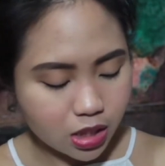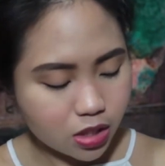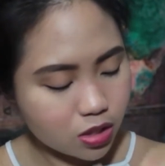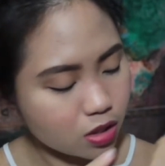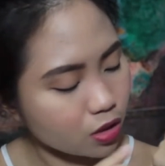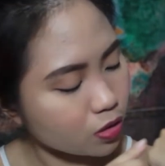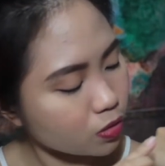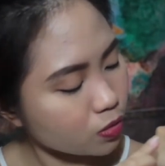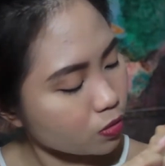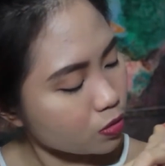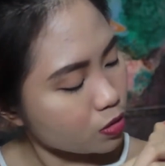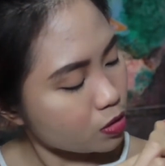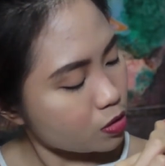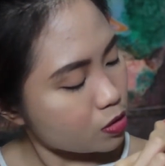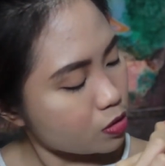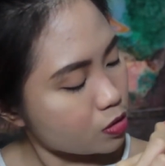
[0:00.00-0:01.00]
So,
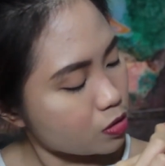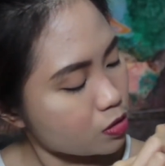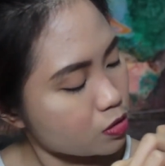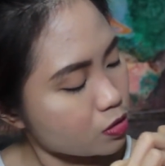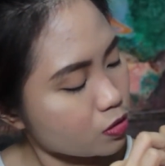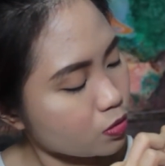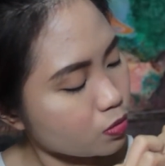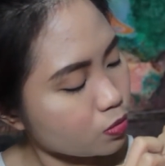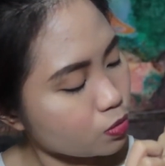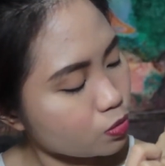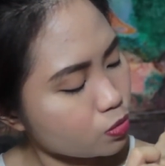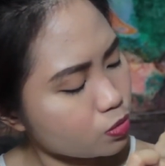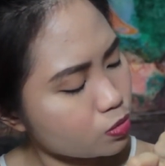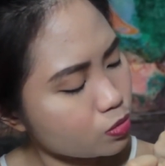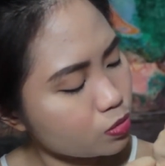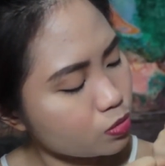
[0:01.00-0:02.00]

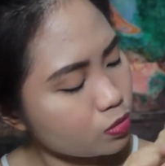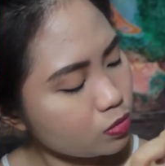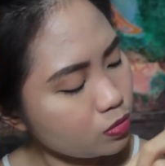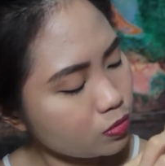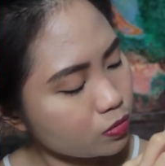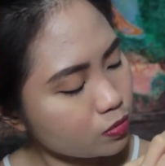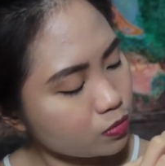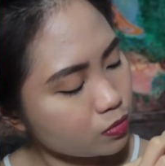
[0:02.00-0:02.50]
ooh,